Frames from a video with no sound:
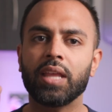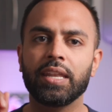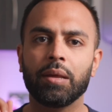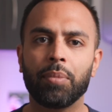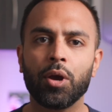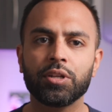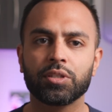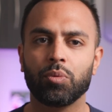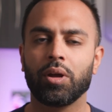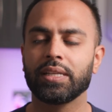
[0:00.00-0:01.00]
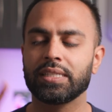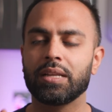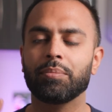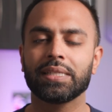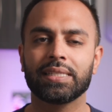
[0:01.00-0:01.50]
And a bonus one is
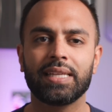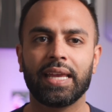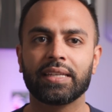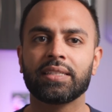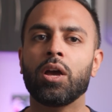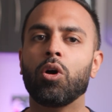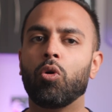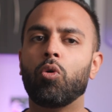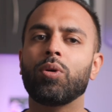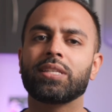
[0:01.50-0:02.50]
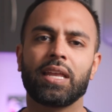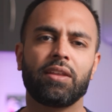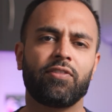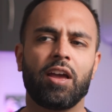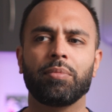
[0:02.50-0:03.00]
number six, always get
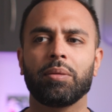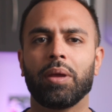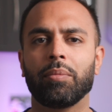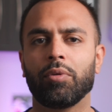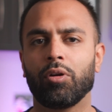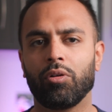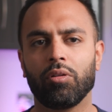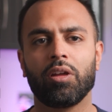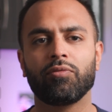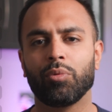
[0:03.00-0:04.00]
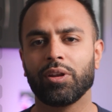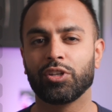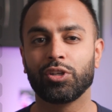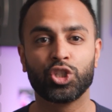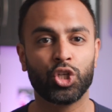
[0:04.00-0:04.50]
a family member or a loved
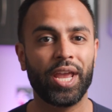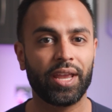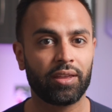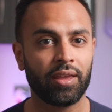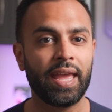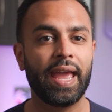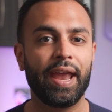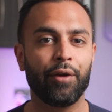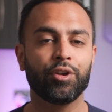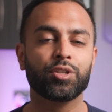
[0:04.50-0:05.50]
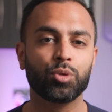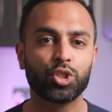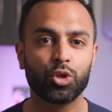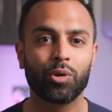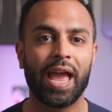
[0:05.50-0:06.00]
one to check areas
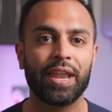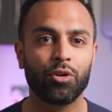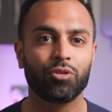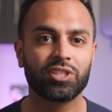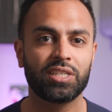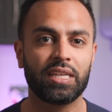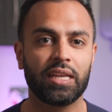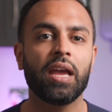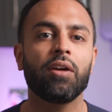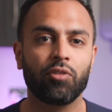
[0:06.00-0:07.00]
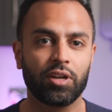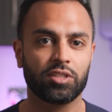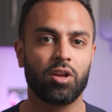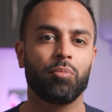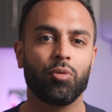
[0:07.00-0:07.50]
which you cannot see, for
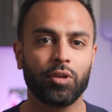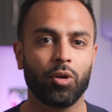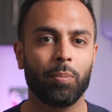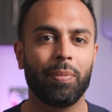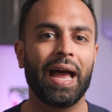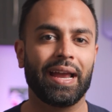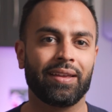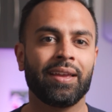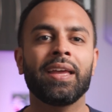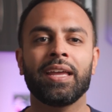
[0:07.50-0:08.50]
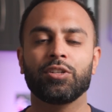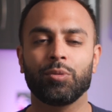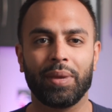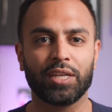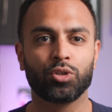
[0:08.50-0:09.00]
example, your back,
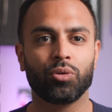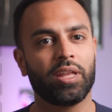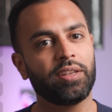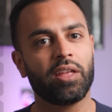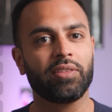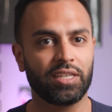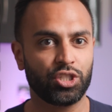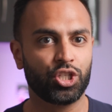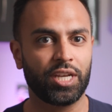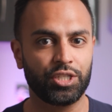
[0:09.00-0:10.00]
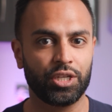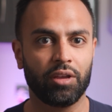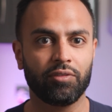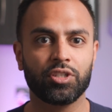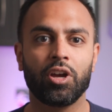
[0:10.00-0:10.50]
to make sure that nothing is
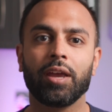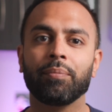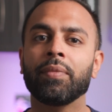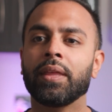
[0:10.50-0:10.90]
changing over time.